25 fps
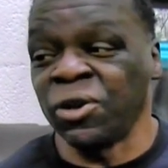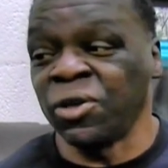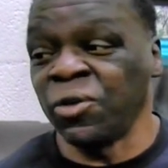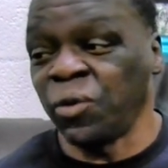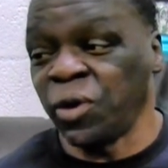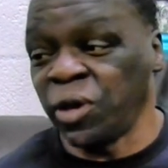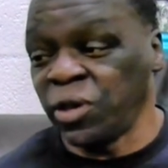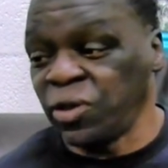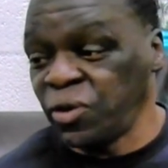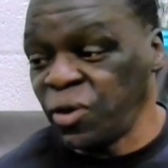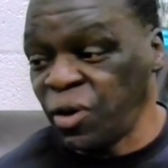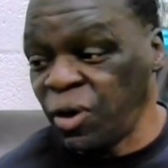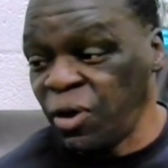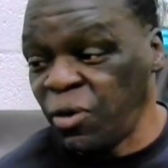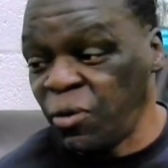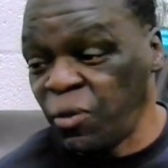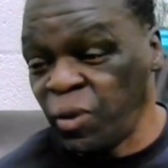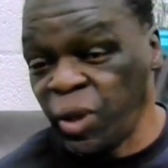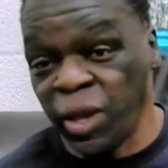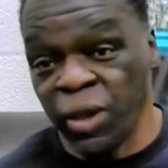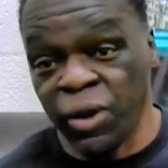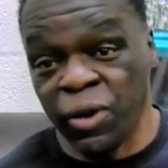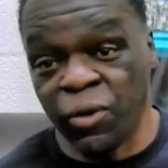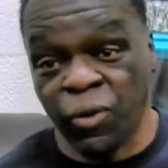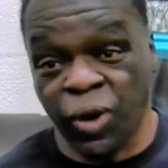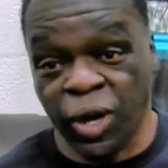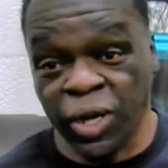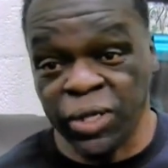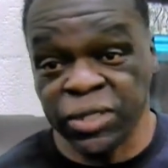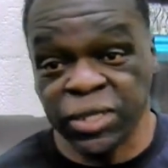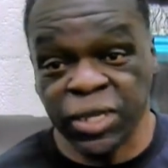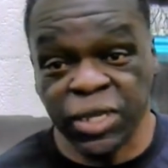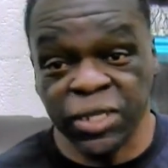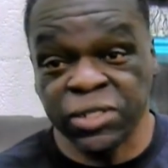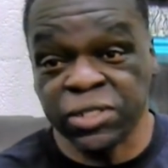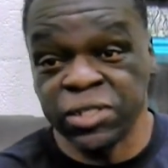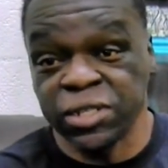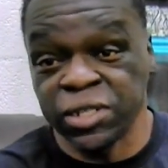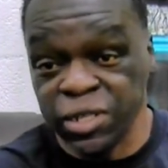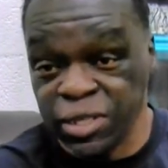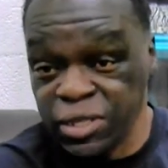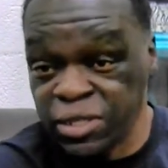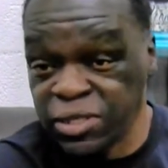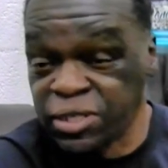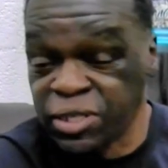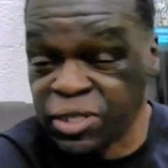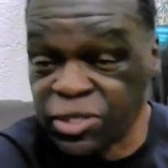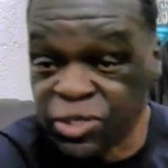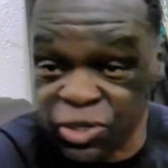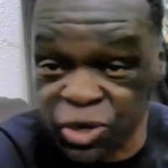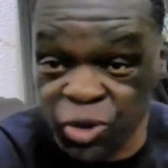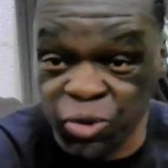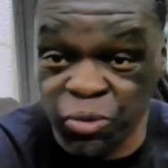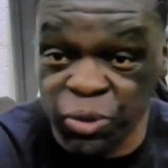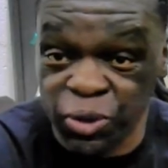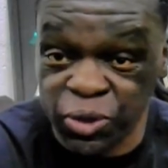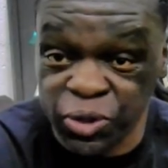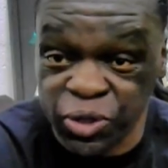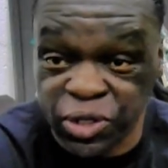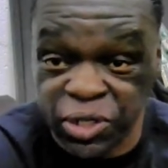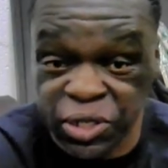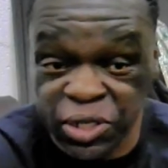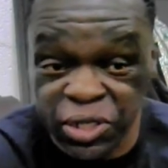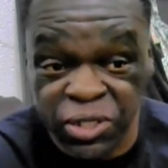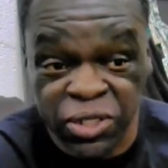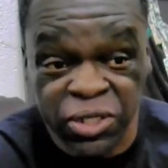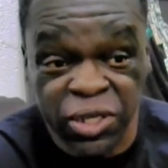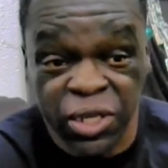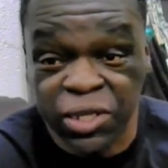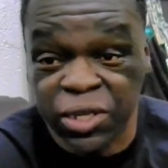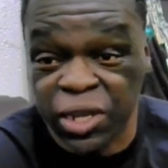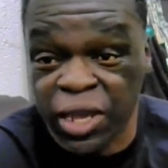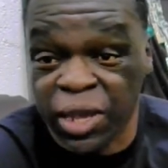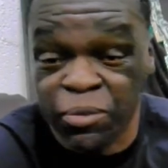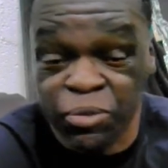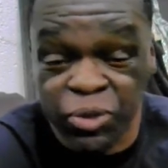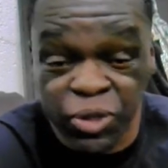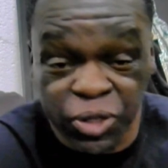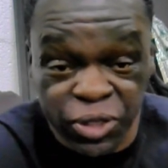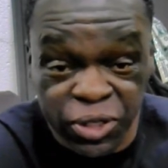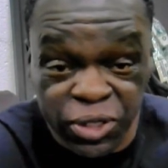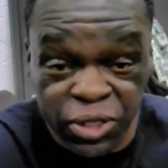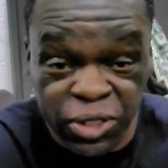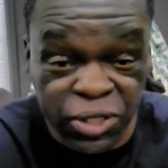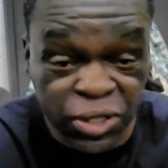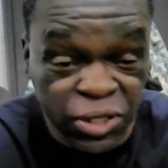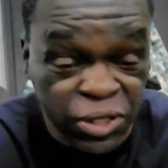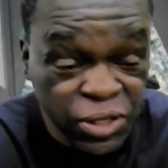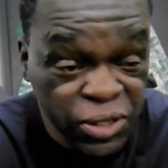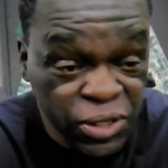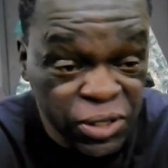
way you're going to be able to watch that shit is in slow motion to say that bullshit.